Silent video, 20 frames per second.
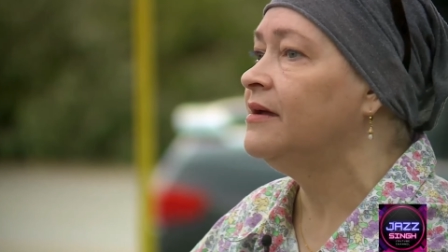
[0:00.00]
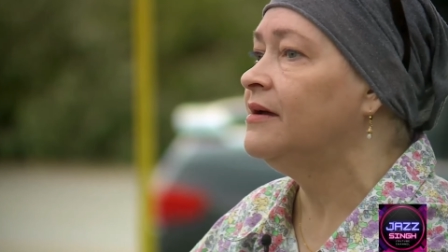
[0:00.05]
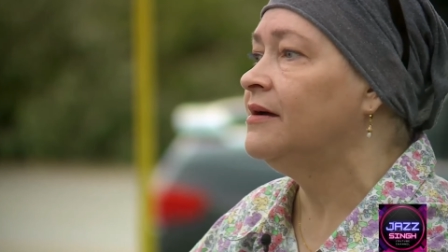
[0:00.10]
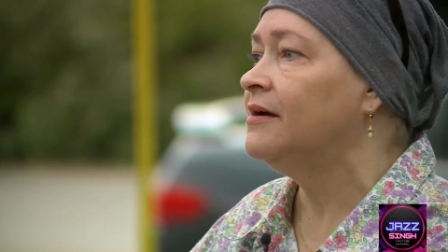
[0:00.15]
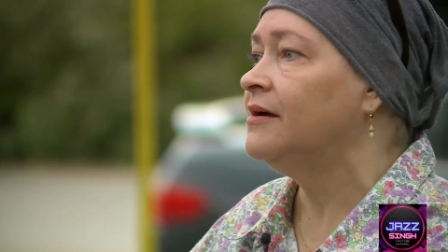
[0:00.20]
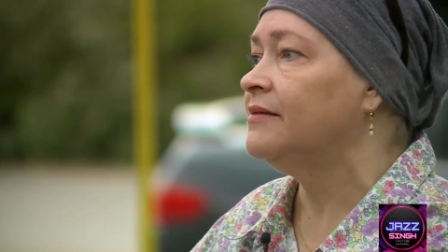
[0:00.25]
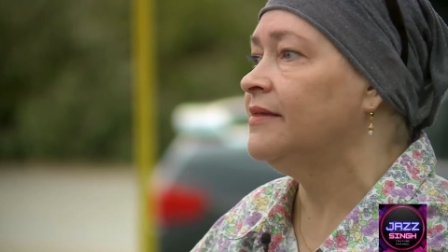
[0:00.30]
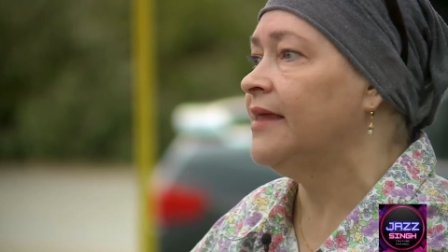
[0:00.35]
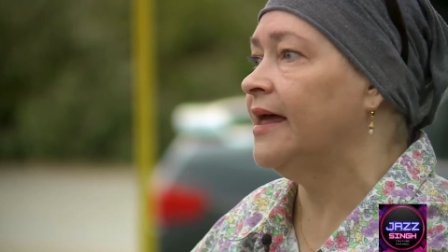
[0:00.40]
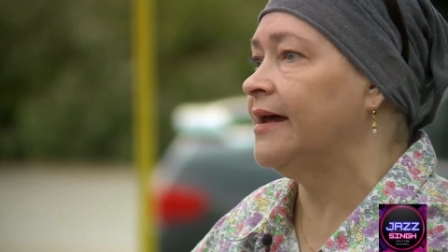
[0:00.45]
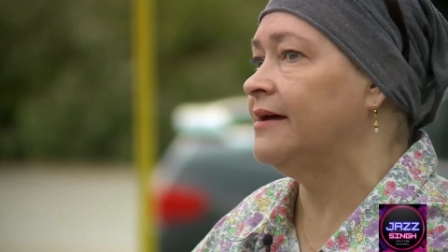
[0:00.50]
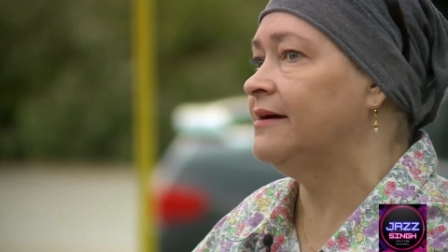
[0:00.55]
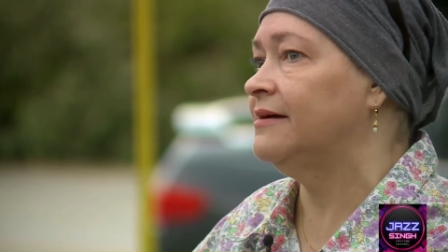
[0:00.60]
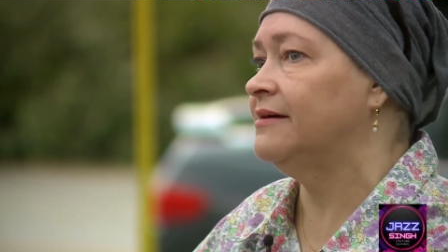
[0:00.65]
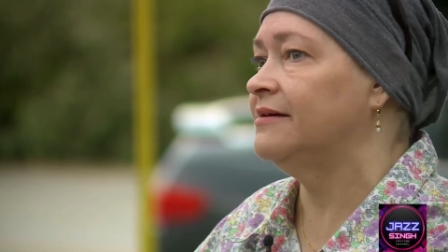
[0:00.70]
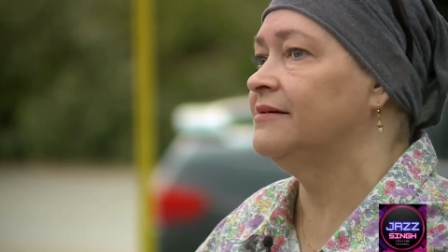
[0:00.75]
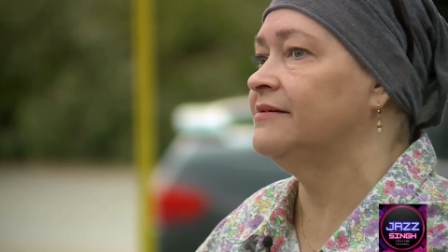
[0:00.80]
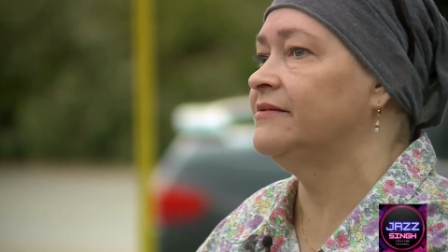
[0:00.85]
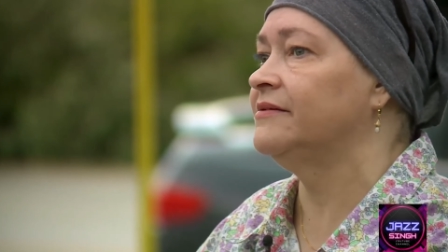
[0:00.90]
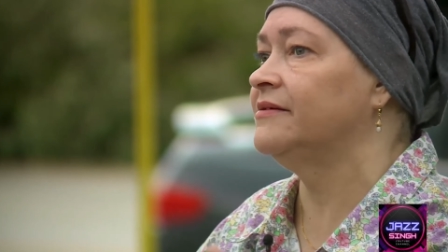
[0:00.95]
The day of the
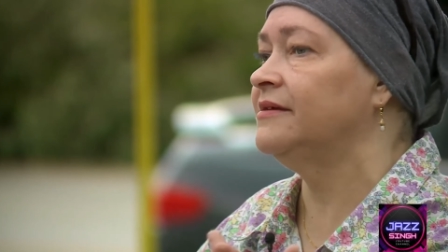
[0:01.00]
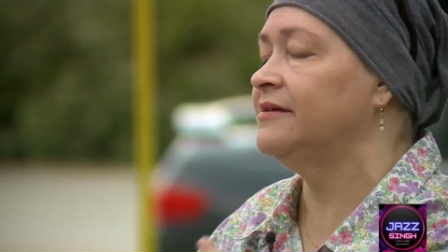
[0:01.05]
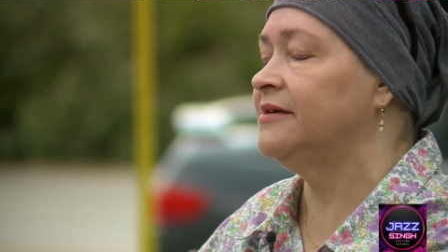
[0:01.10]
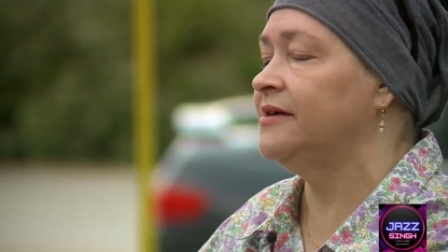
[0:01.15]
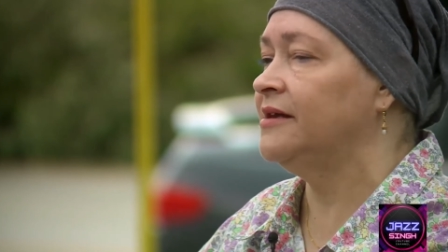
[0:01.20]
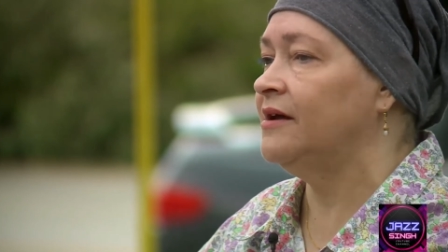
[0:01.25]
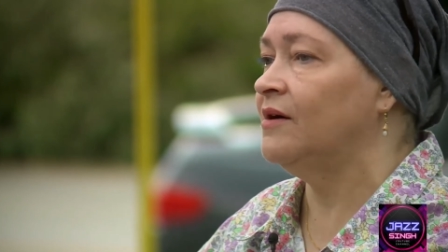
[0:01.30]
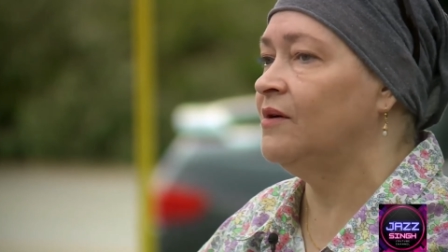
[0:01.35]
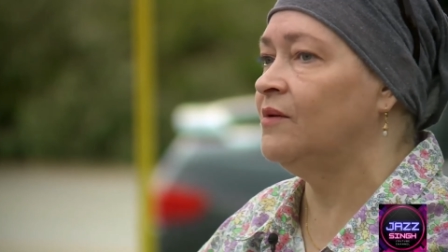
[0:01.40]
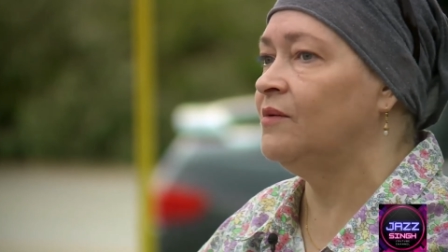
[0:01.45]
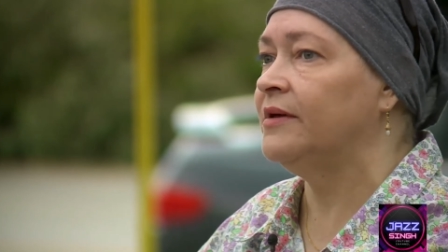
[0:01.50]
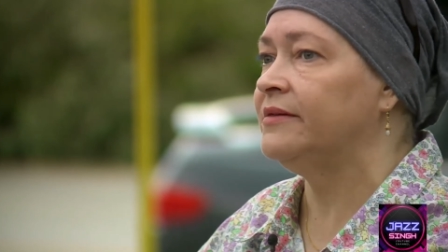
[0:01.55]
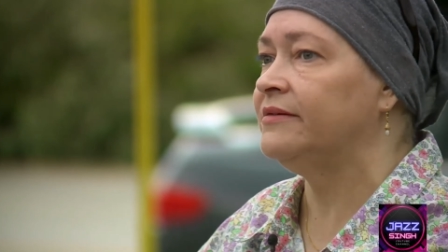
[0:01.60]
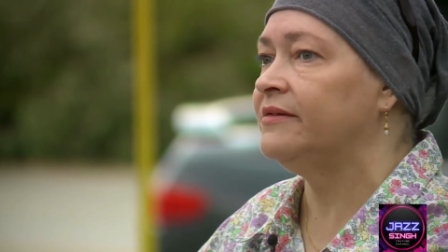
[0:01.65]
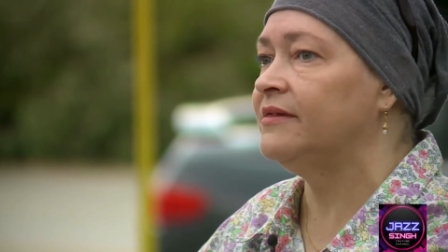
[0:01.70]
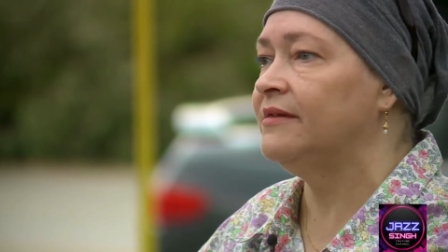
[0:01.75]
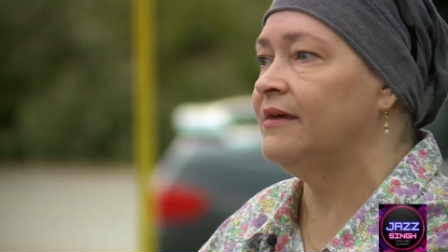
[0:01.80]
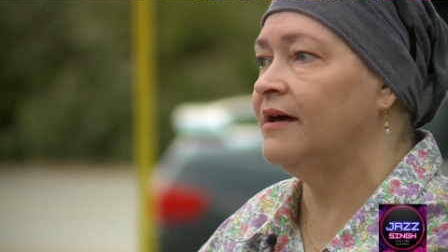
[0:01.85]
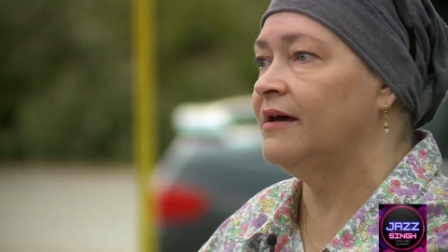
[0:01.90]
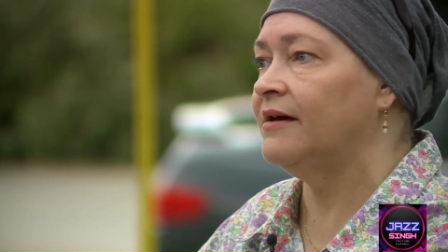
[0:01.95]
murder, Laura
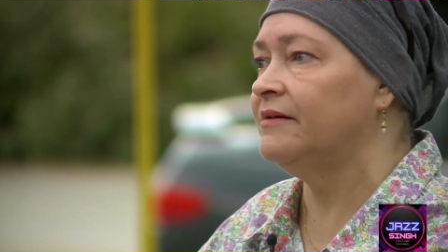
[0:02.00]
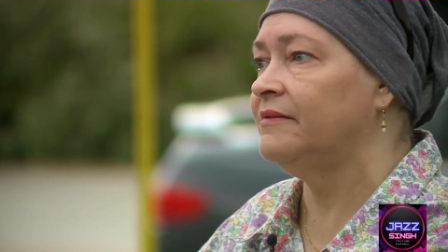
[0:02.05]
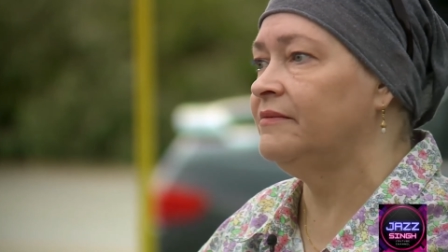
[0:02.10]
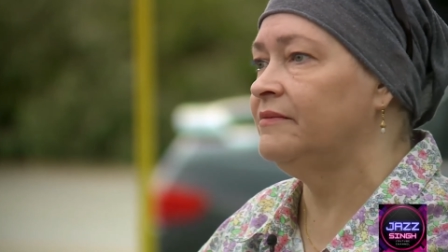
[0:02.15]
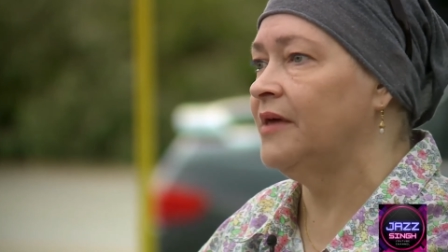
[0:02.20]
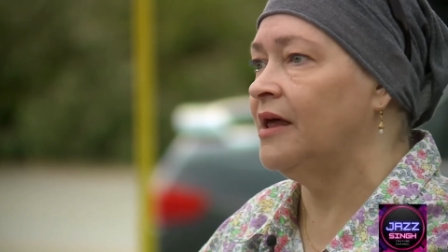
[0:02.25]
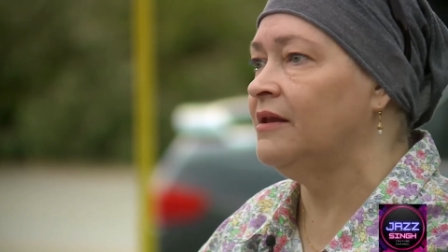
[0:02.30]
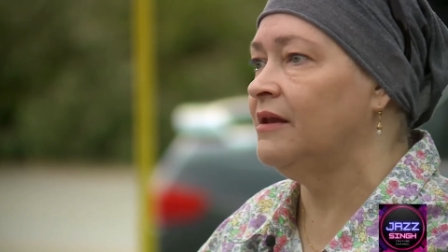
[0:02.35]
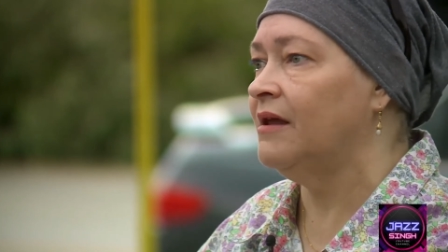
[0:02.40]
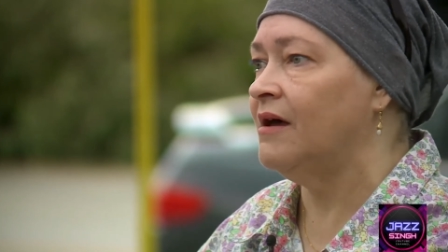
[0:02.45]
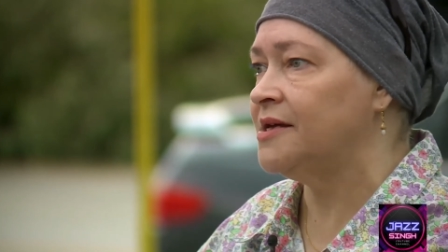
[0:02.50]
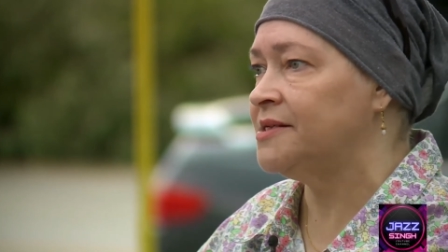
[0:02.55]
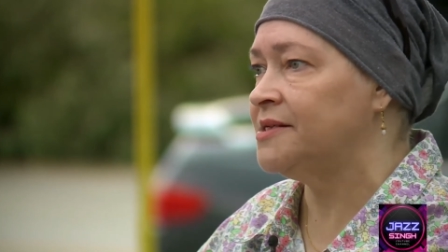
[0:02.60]
Kirkland had